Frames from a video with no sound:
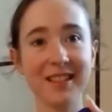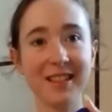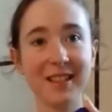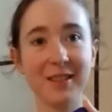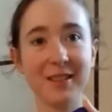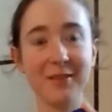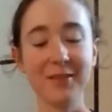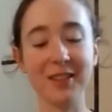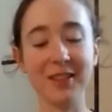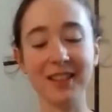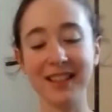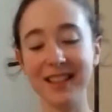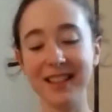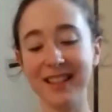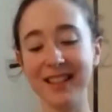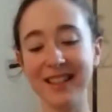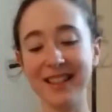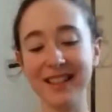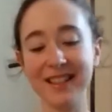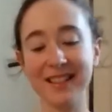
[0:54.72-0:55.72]
Evil Eye
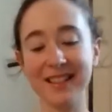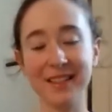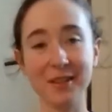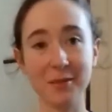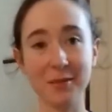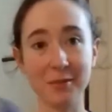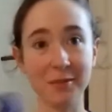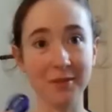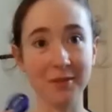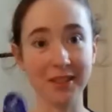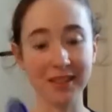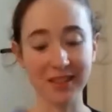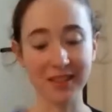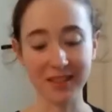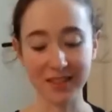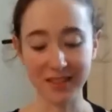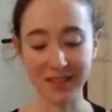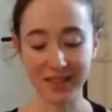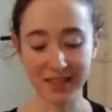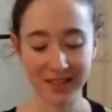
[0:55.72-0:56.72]
Candy. These were really
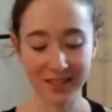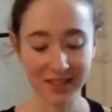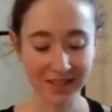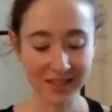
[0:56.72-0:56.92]
good.